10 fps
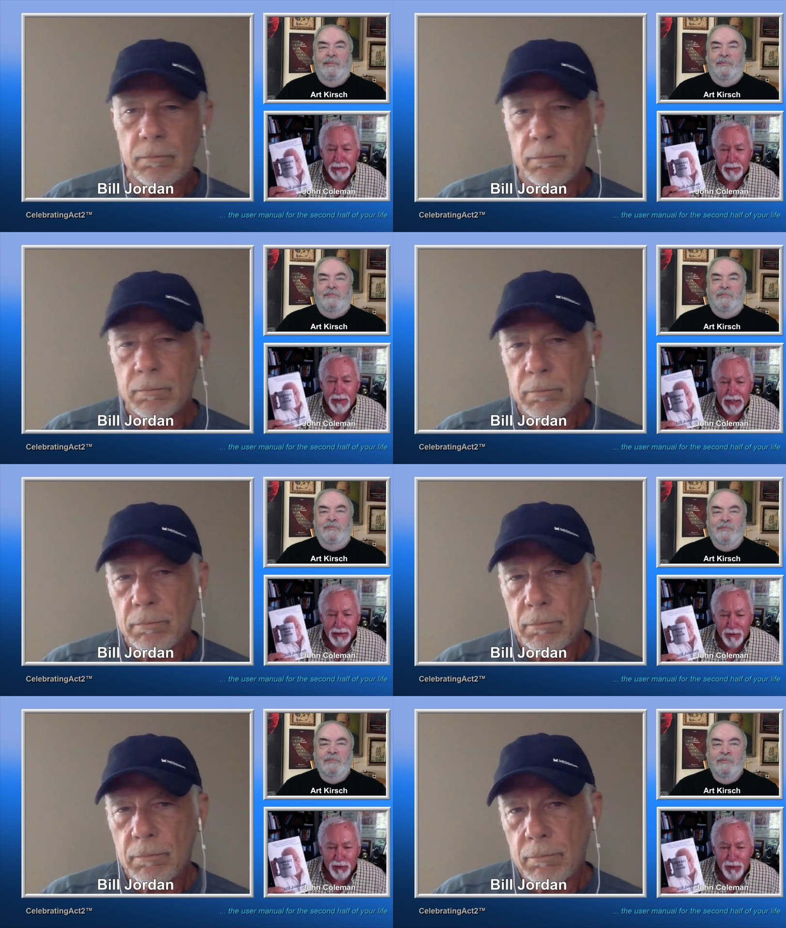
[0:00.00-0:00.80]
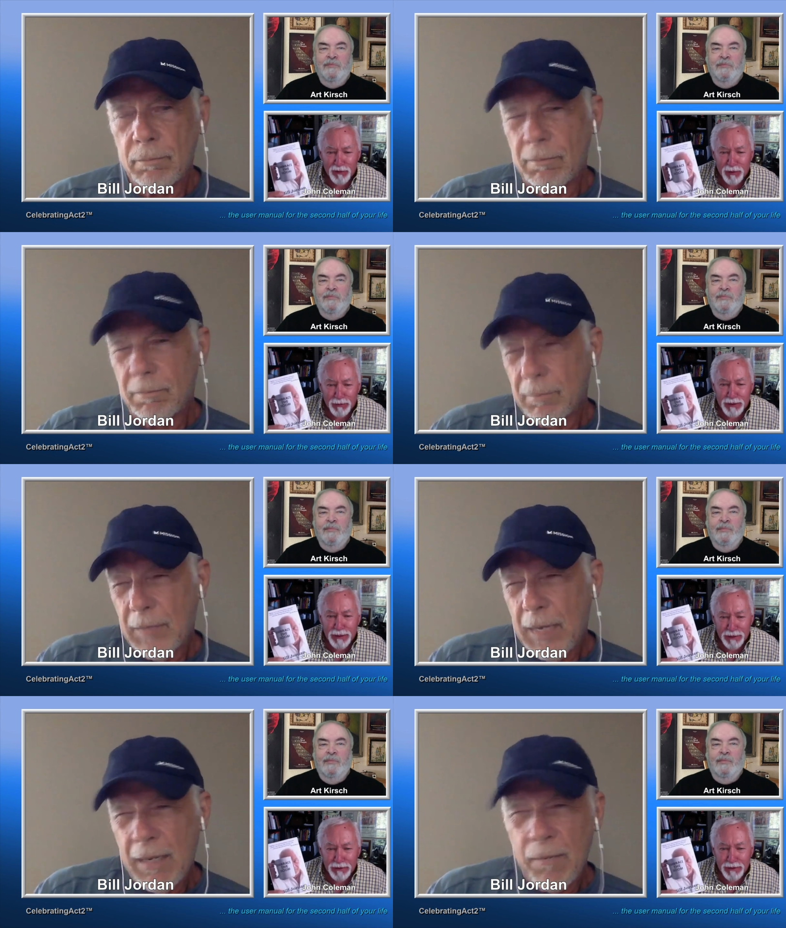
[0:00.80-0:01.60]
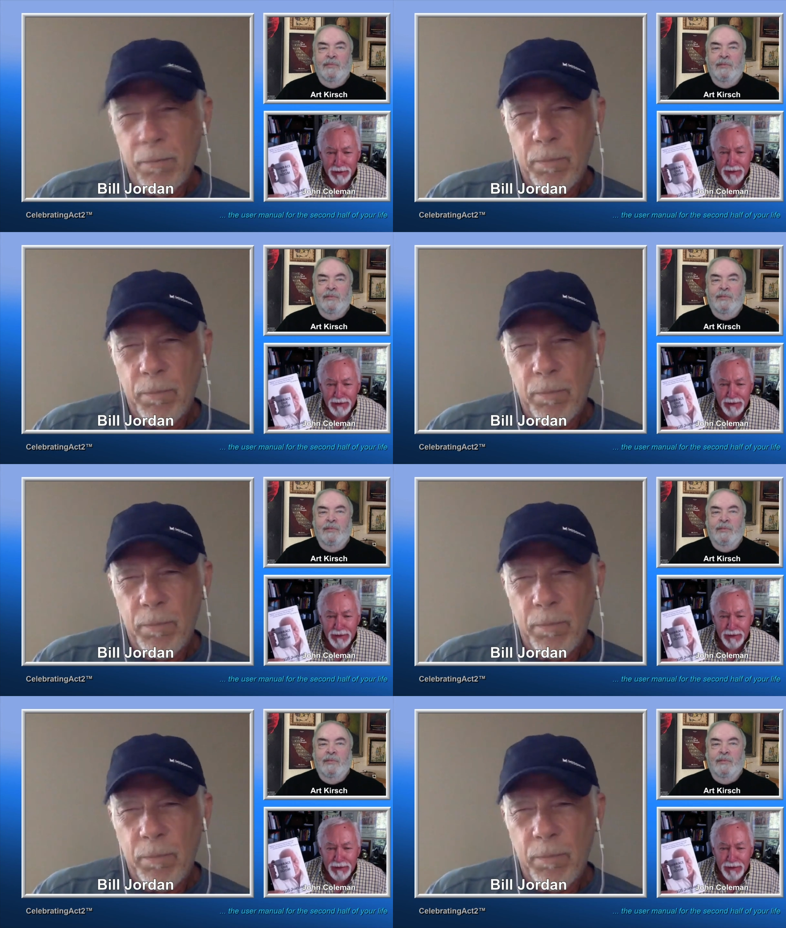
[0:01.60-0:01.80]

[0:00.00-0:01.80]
Speaker 1: practices are in here.